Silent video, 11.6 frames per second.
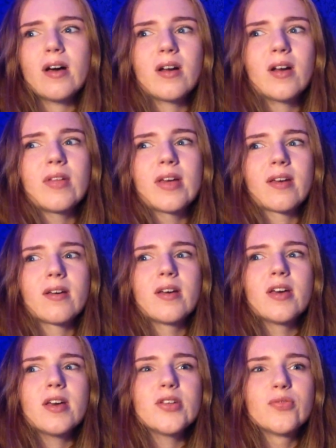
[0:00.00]
kind of like,
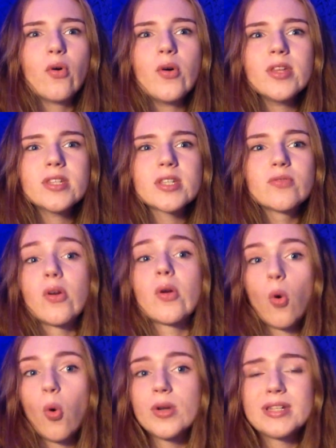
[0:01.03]
his voice is very
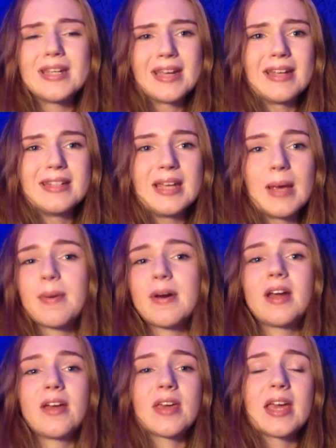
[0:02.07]
haunting and deep,
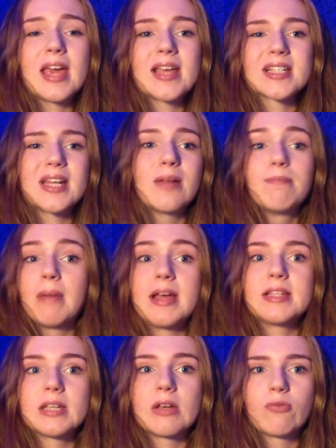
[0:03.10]
and I think he has an
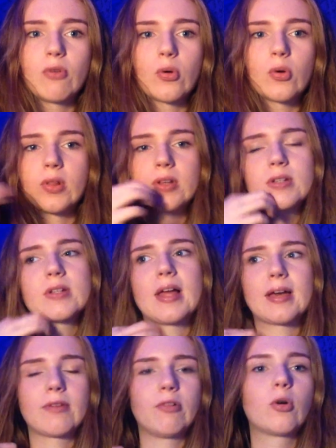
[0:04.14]
amazing vocal
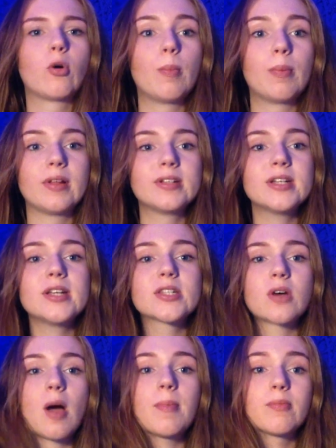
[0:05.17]
ability,
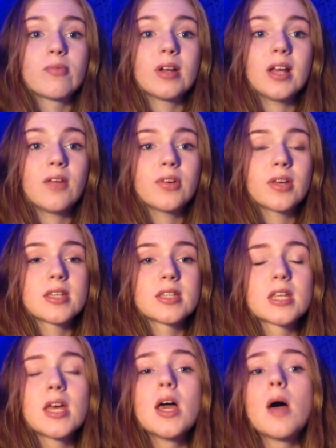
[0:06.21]
so I've been really loving
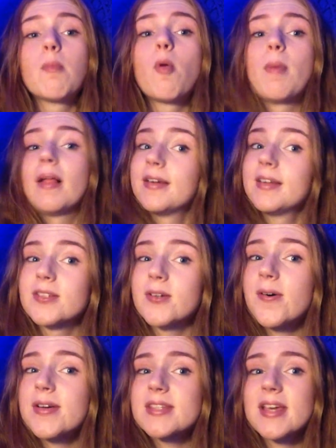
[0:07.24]
his more ballady
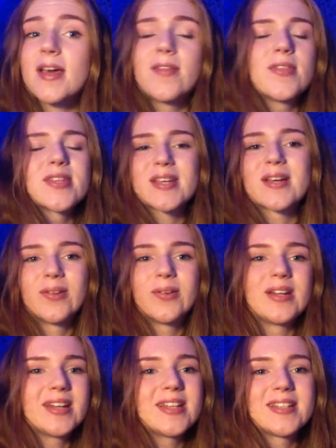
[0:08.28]
songs, and this
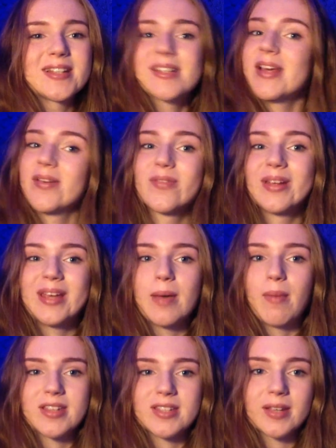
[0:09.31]
included is just really
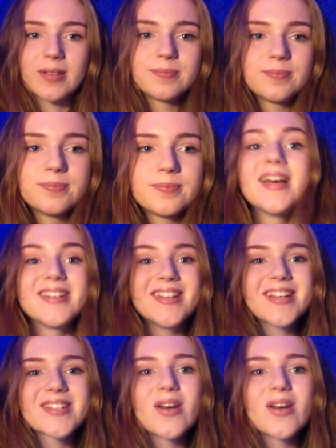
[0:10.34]
amazing. Next